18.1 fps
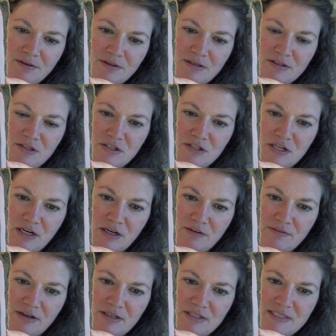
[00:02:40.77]
There's a chair
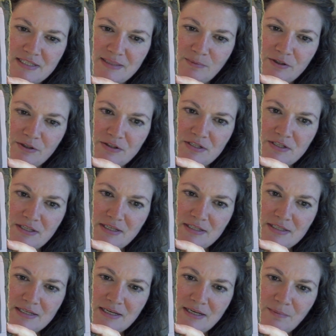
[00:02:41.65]
very similar to
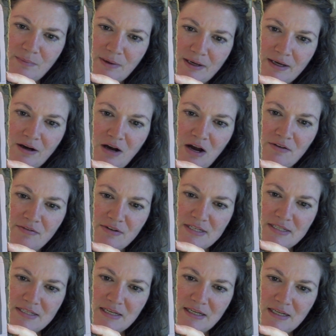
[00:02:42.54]
this in my
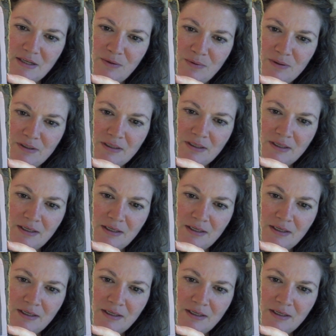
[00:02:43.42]
office, and he would